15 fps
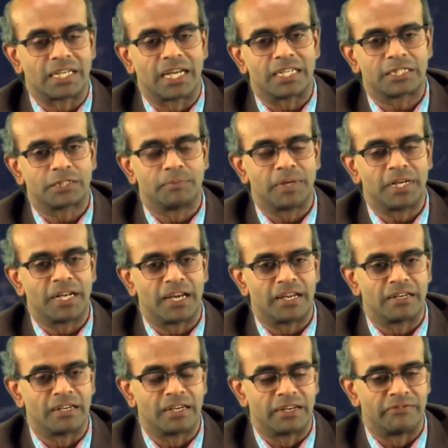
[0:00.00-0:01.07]
it has to be
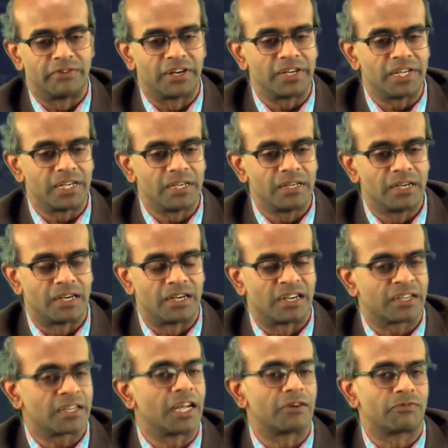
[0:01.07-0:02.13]
done in a very
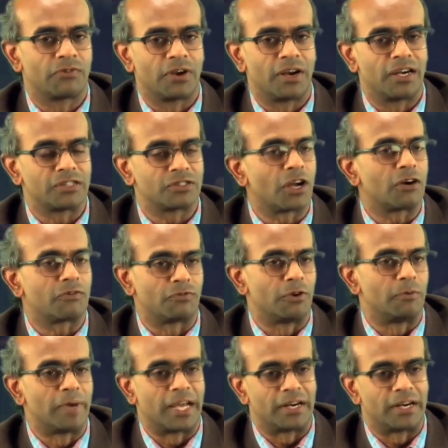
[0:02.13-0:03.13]
careful and thoughtful